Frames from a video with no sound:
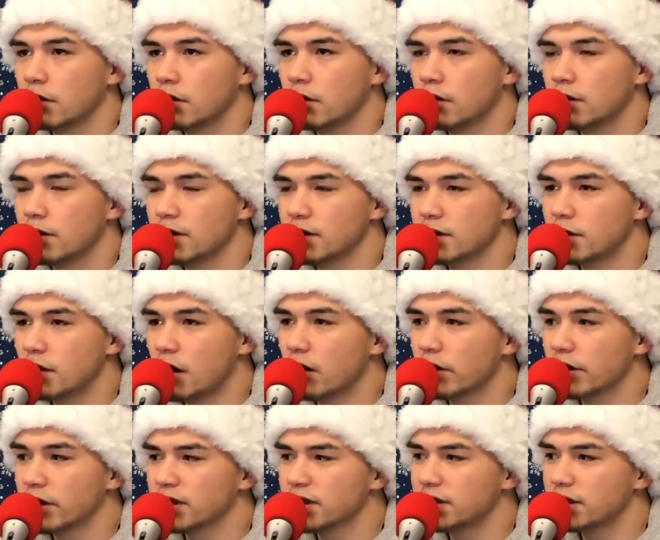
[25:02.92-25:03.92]
This
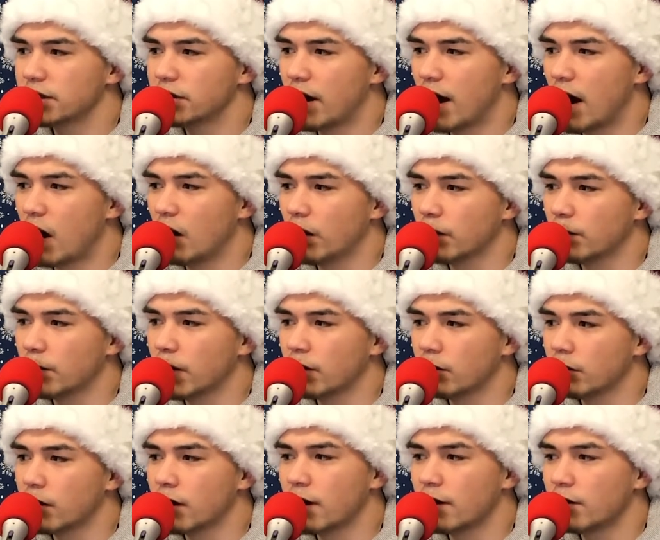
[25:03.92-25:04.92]
dog is still howling, by
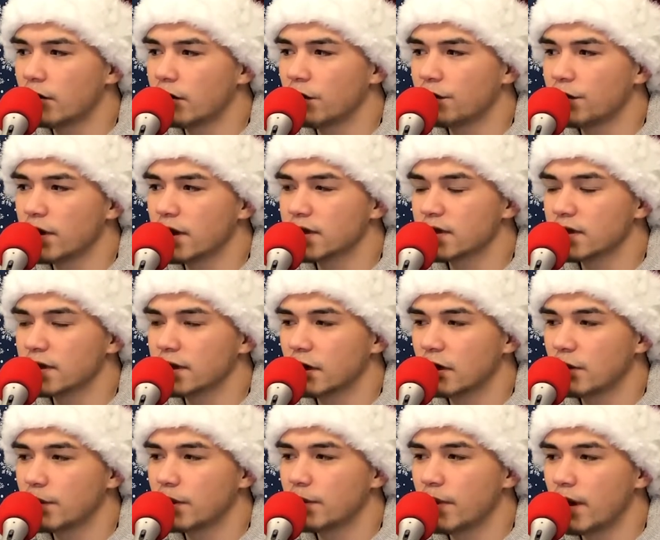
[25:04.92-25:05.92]
the way. I don't know if you guys can hear
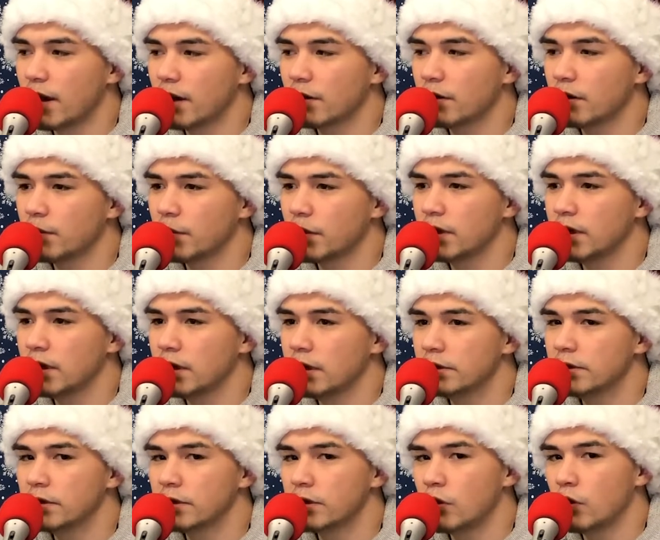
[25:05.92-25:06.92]
him in the background, but he
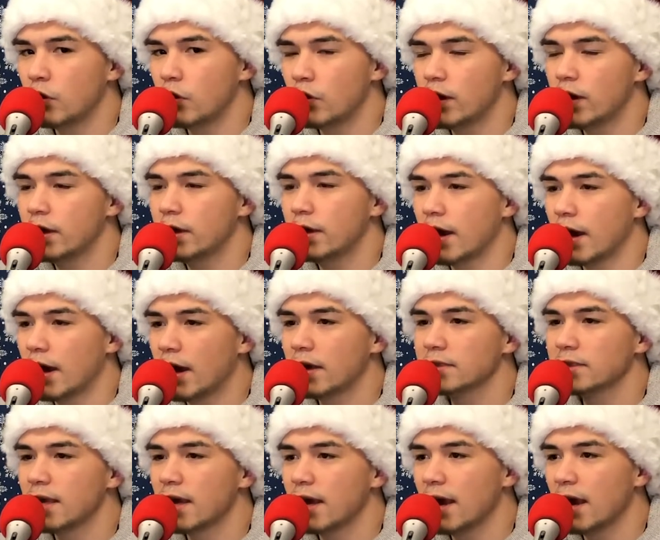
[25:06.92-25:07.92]
is annoying
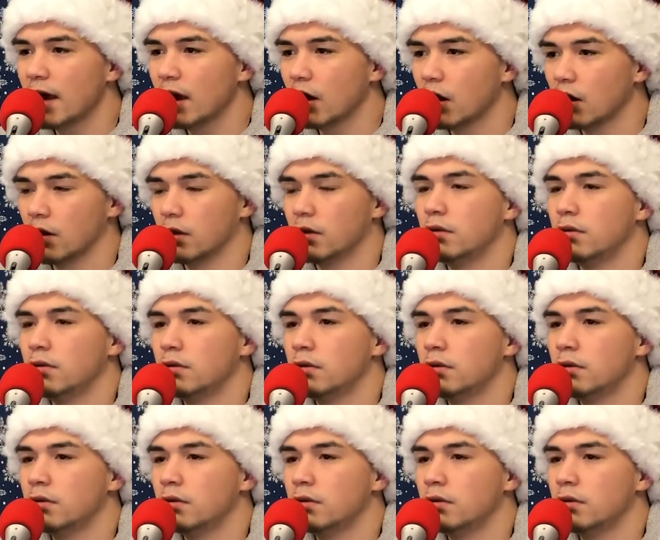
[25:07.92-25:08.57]
as hell.